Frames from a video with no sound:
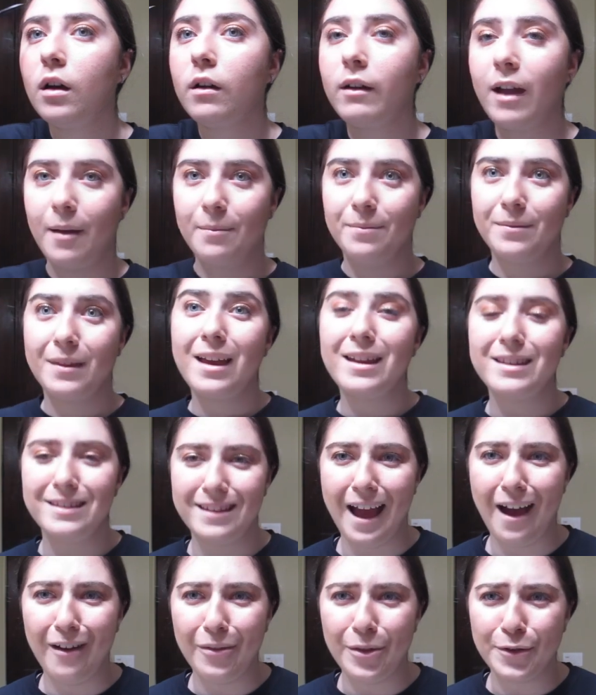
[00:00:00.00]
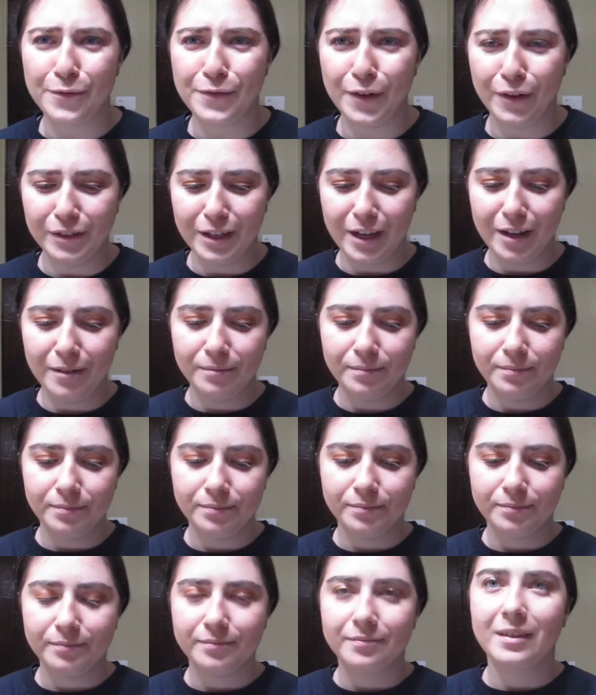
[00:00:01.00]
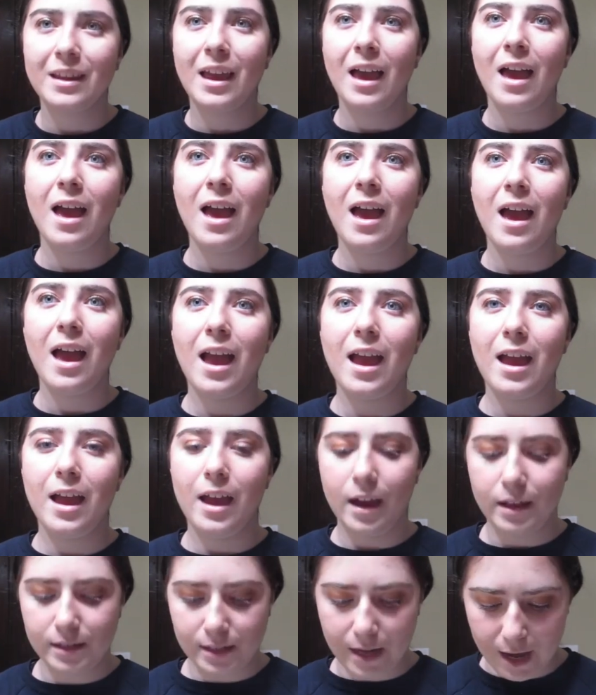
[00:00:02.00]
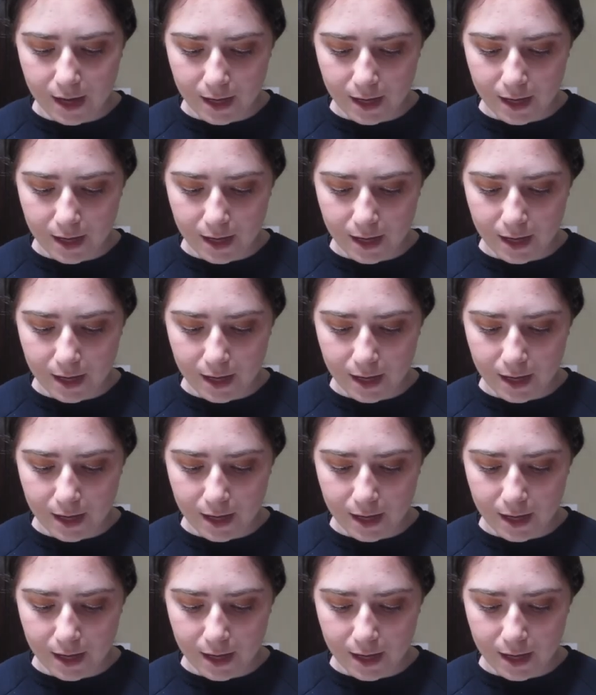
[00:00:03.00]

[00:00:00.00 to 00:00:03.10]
Okay, now they're filled in. And